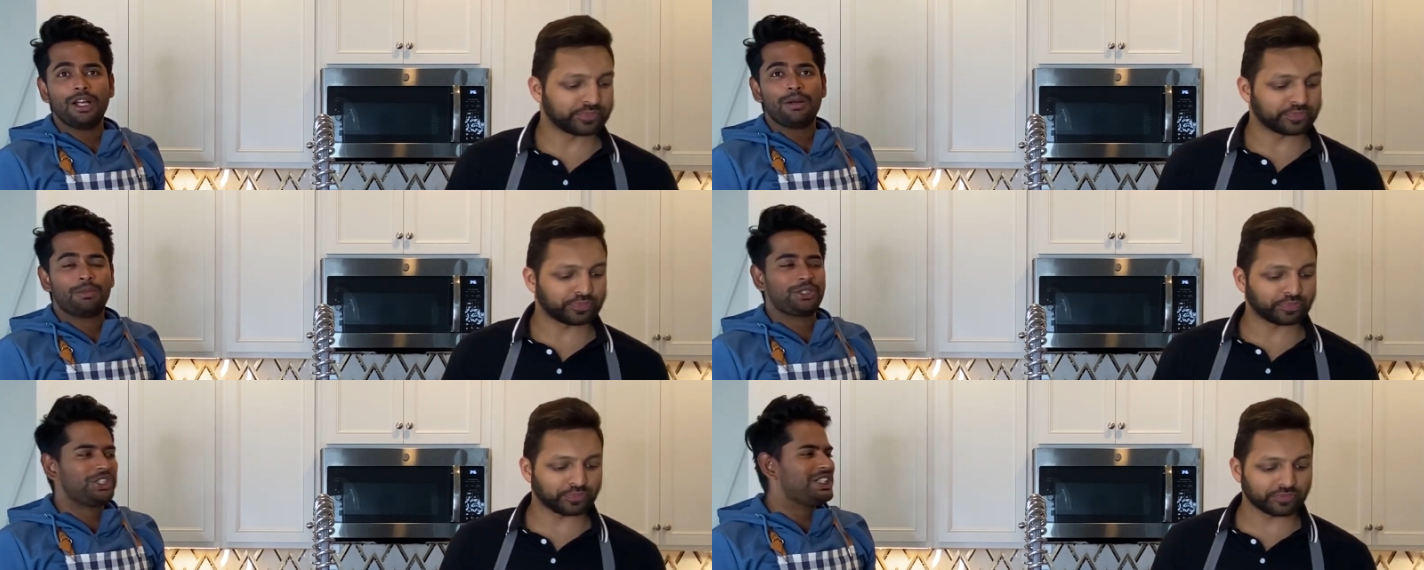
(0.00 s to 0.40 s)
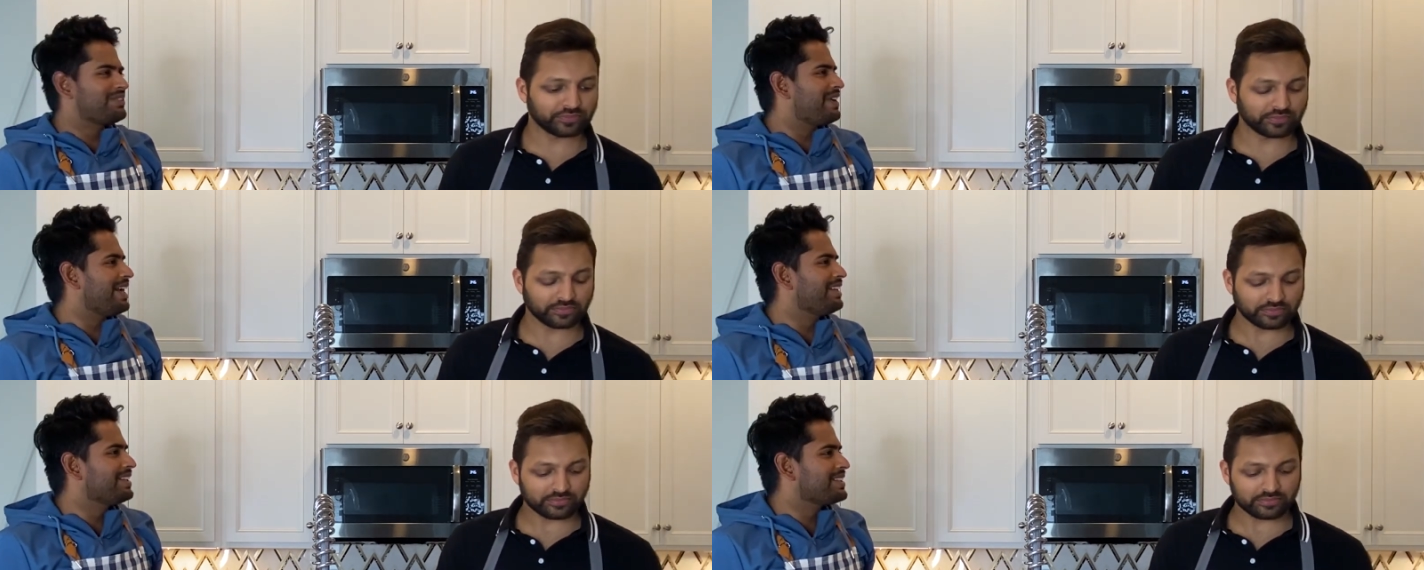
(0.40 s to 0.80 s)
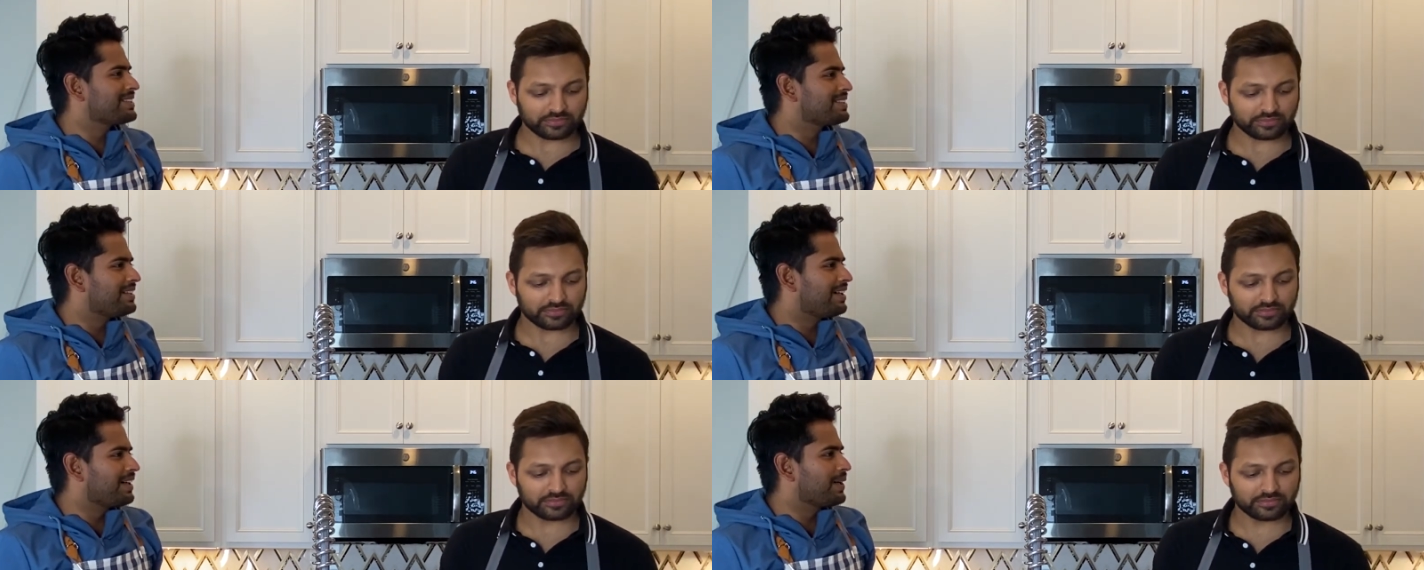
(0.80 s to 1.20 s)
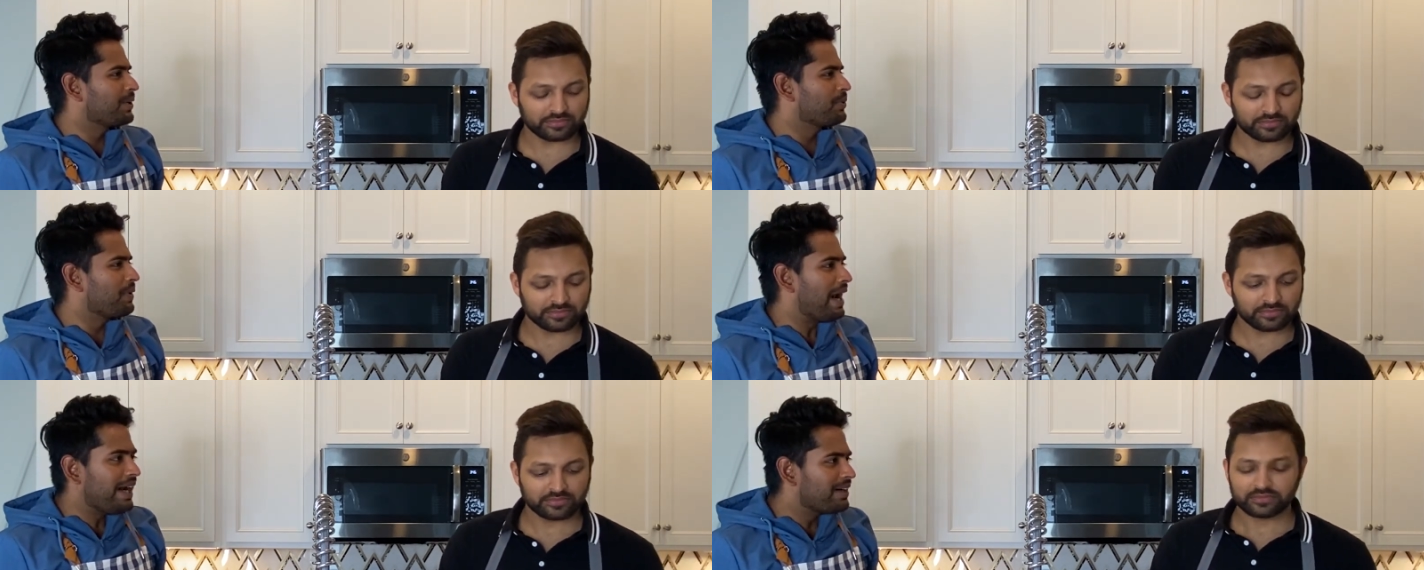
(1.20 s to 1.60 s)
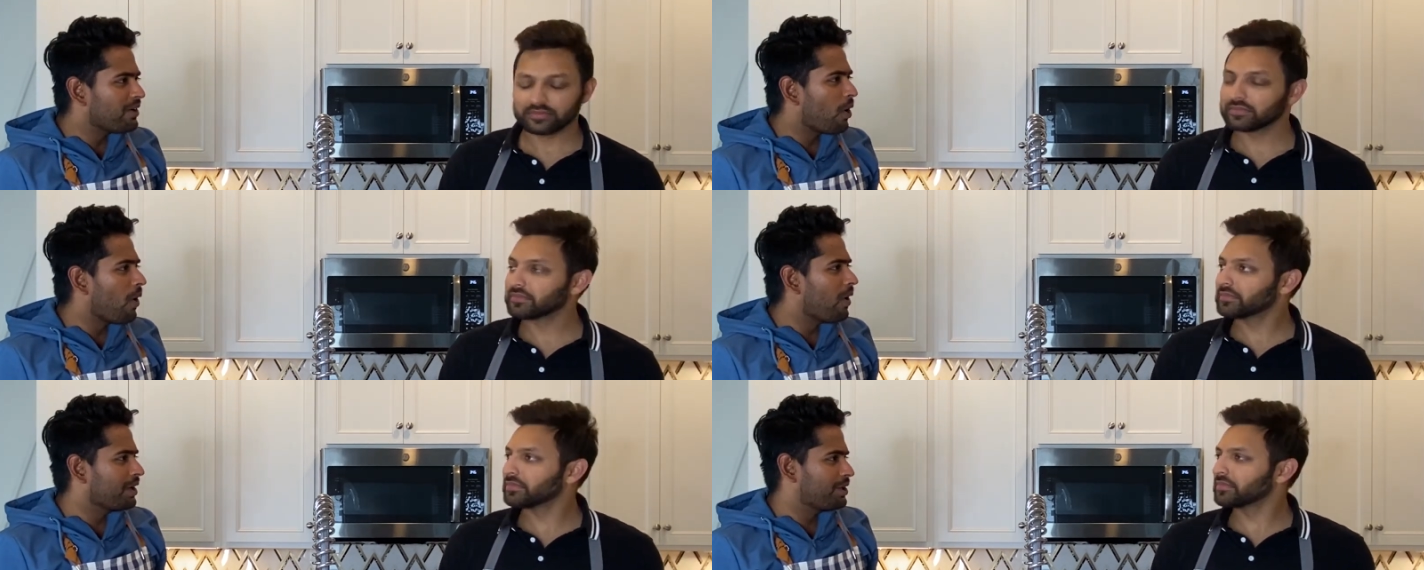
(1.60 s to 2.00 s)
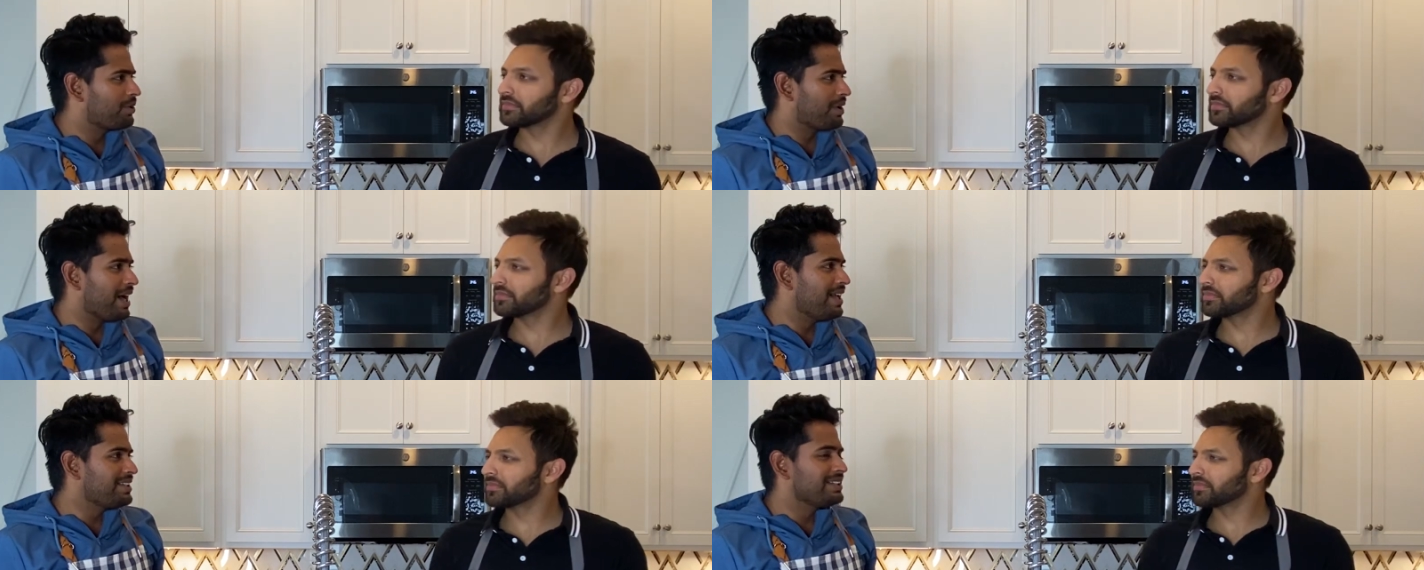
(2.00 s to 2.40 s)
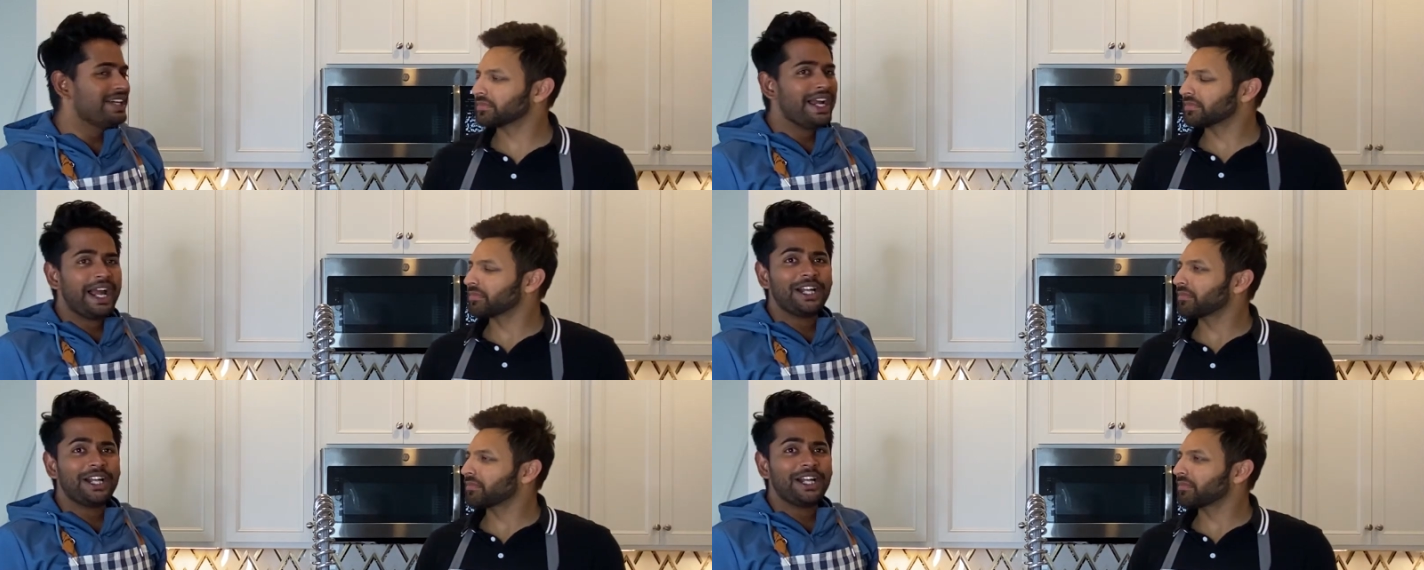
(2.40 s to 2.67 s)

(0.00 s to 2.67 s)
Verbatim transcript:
Speaker 1: But she's wearing this uh, red hot dress